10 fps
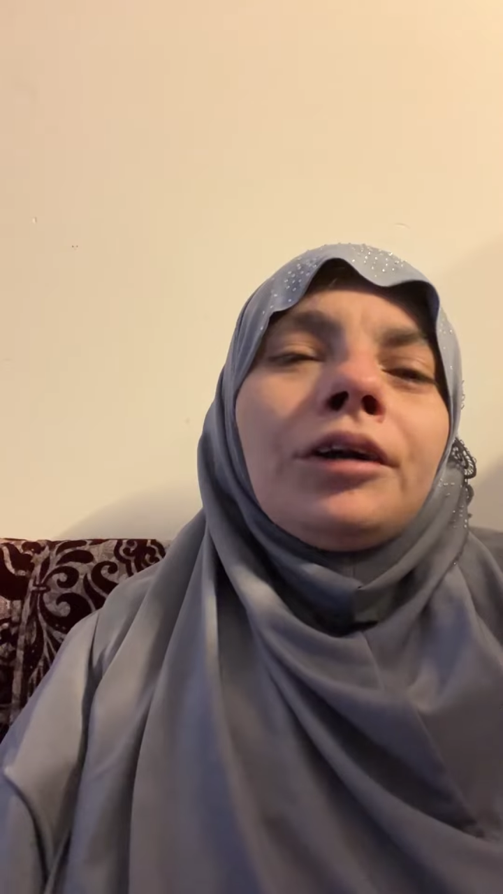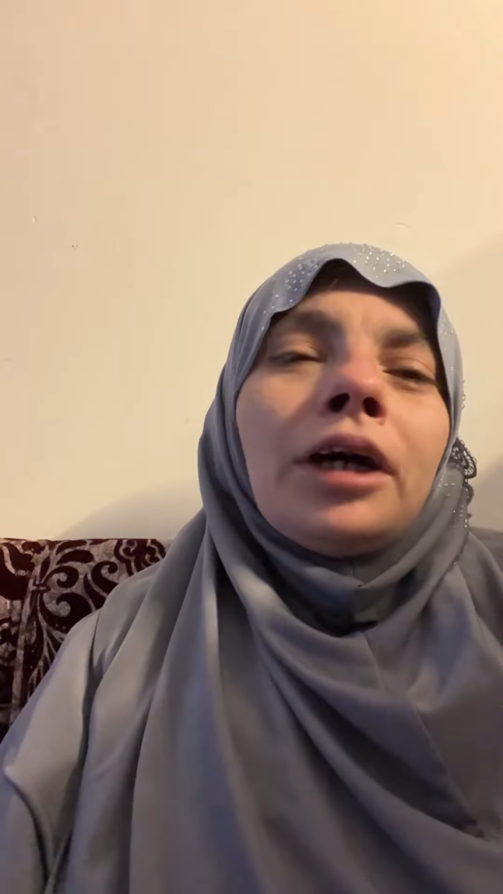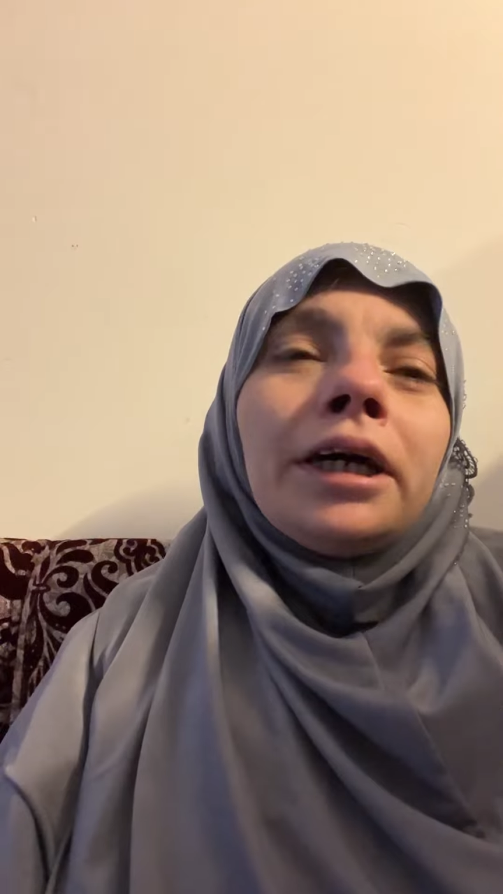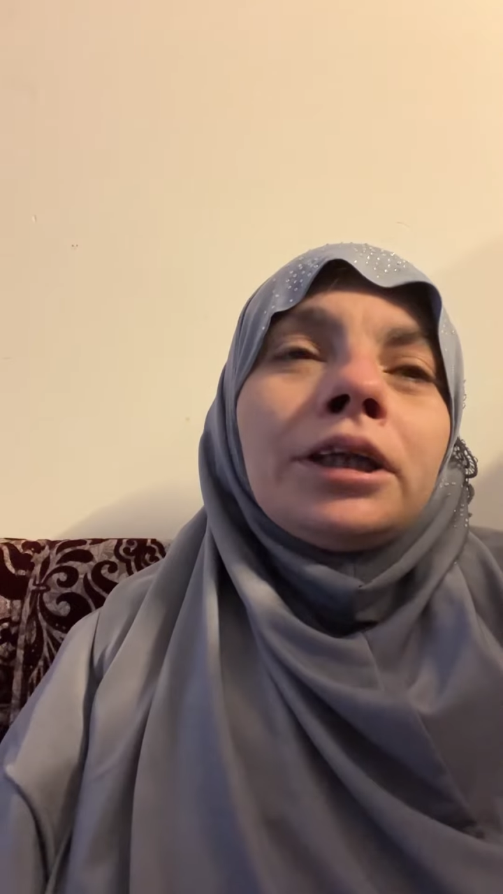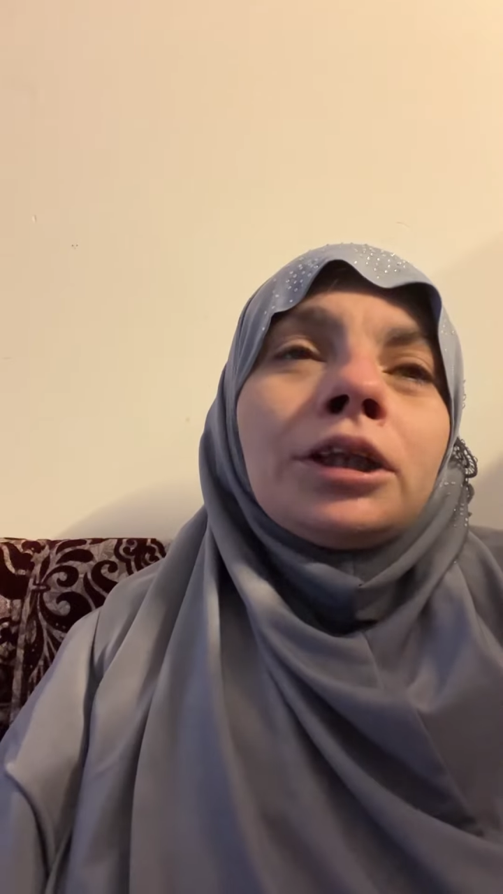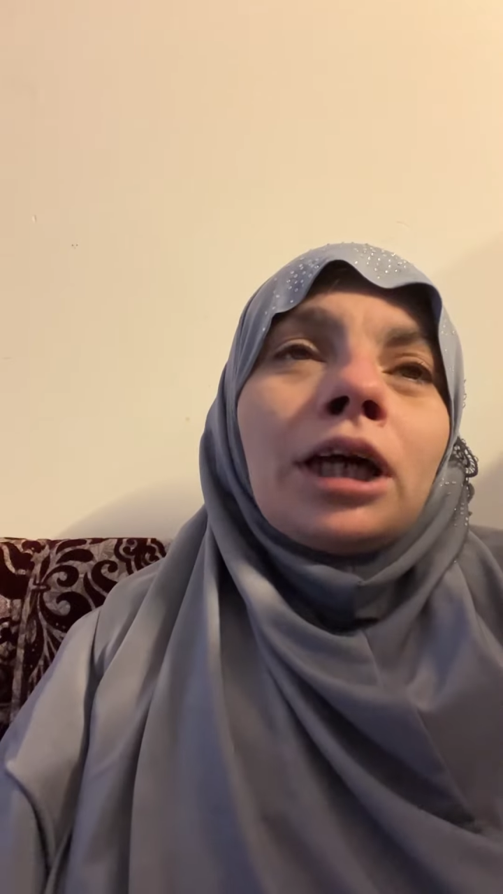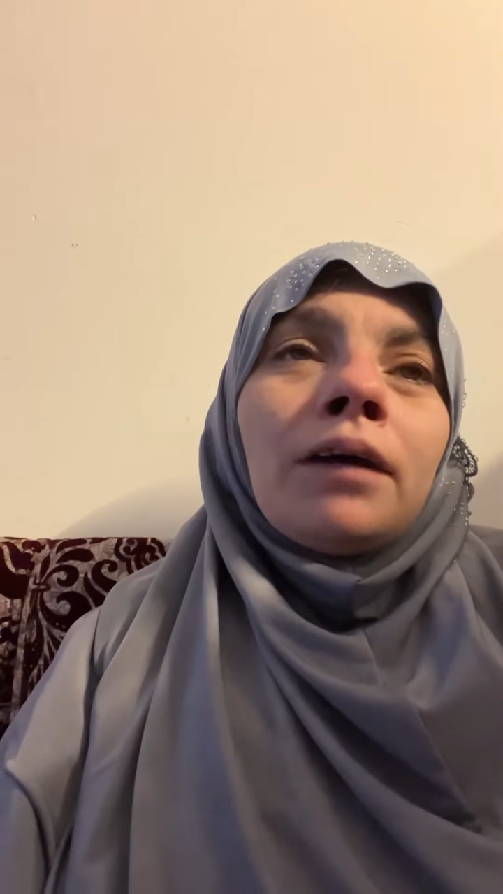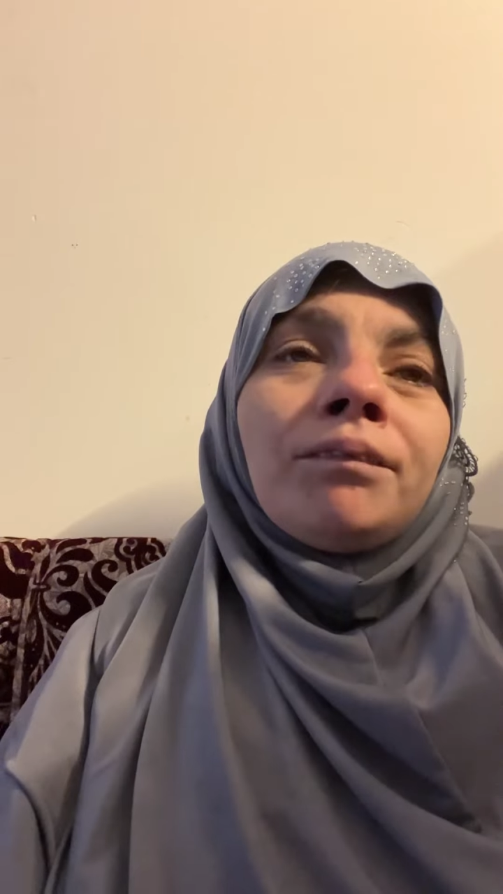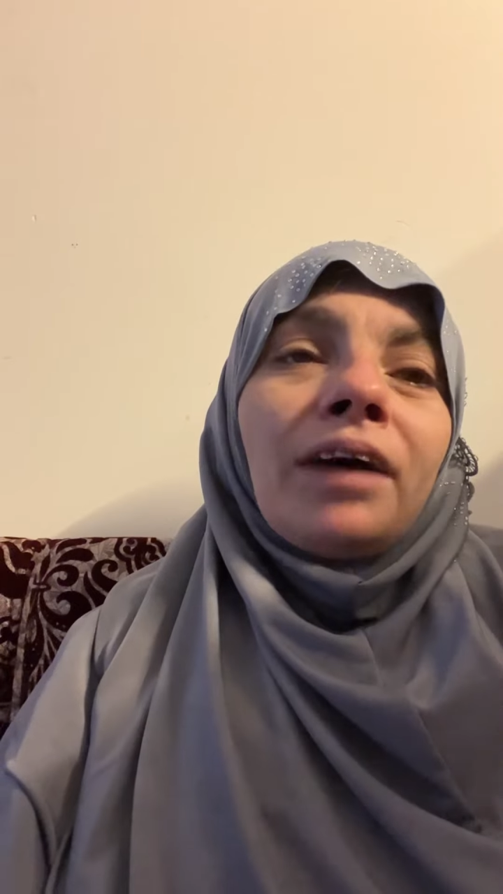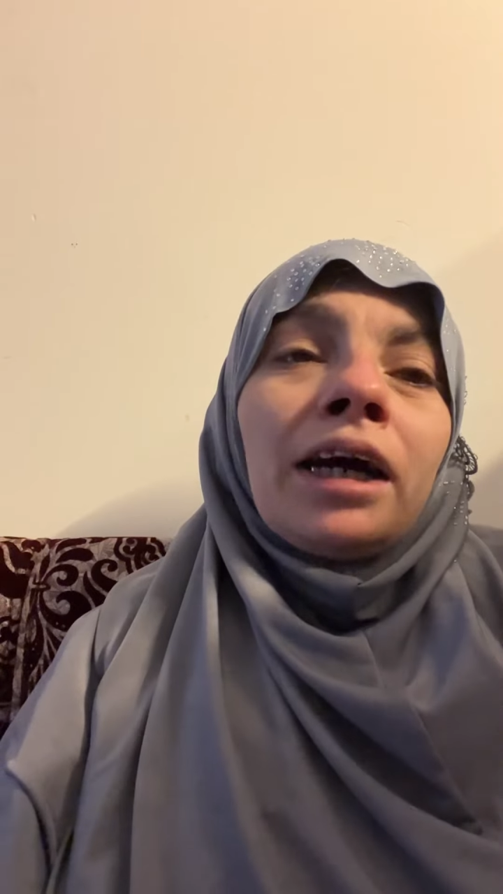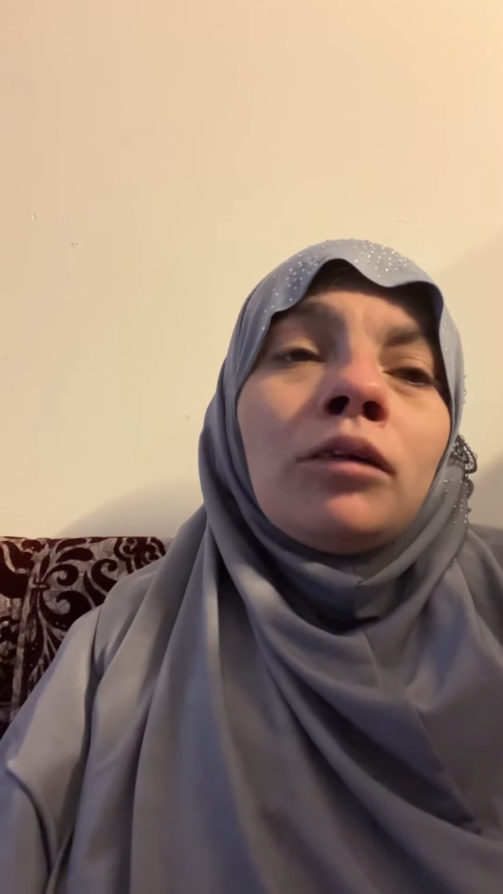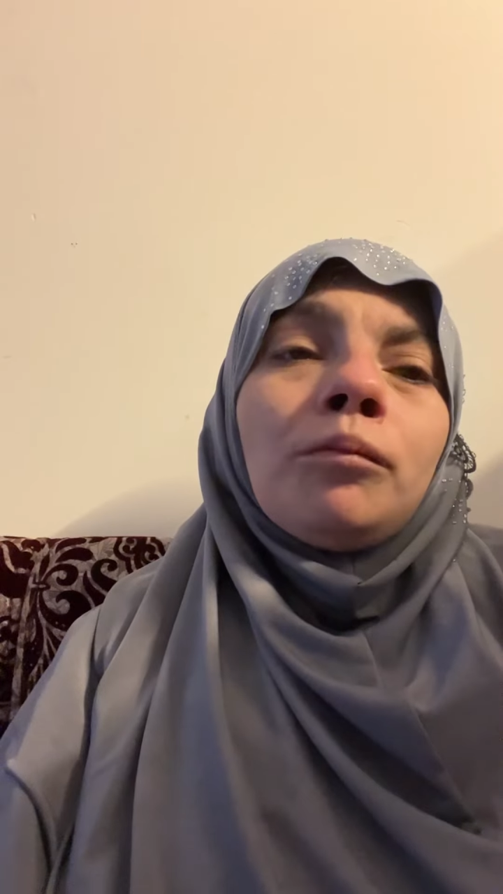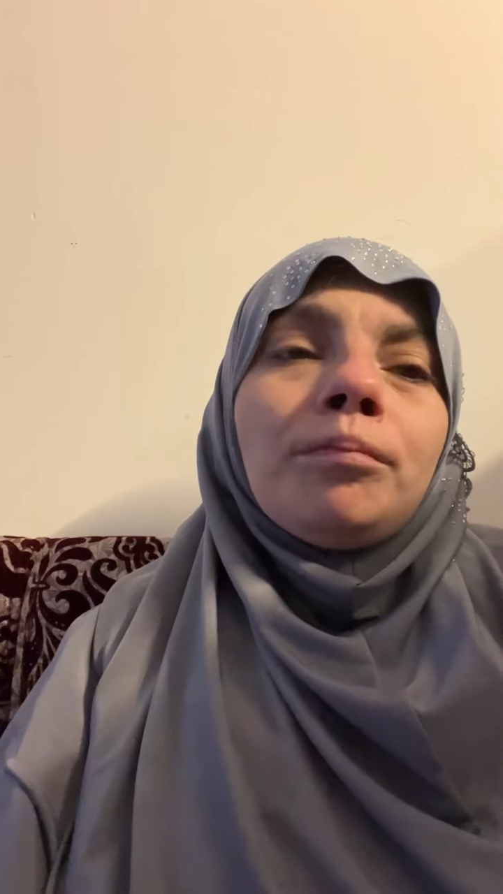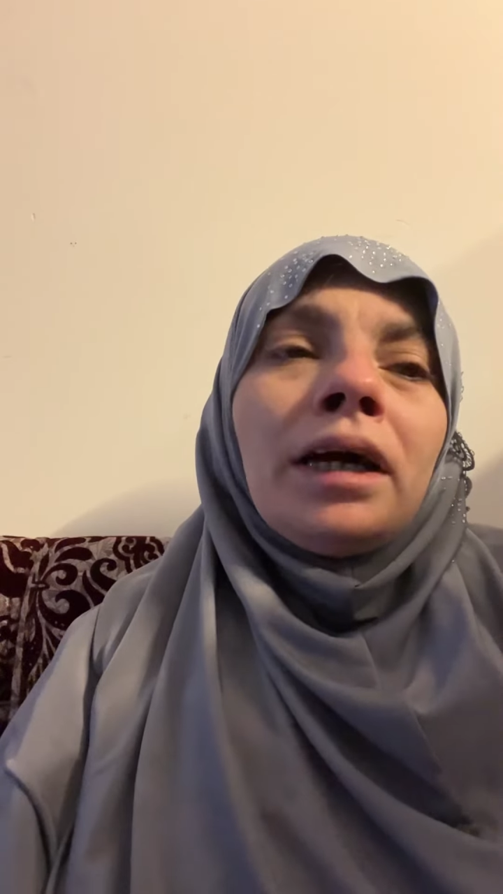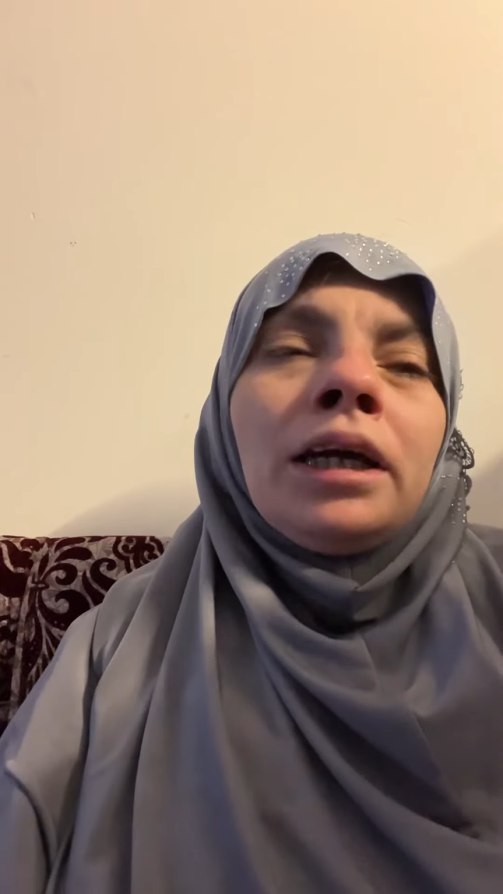has
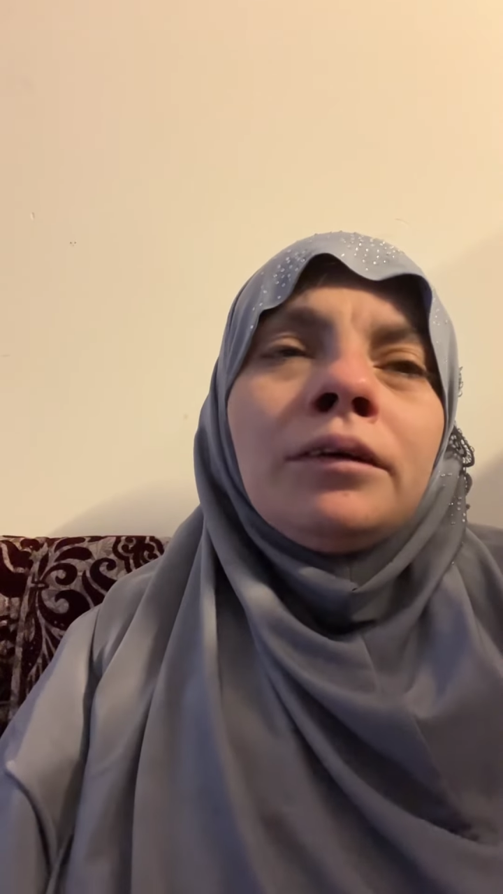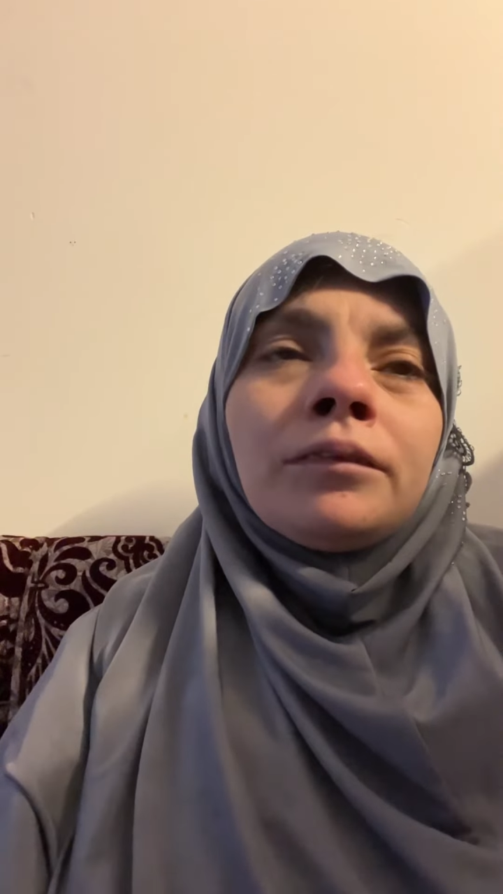paneled me.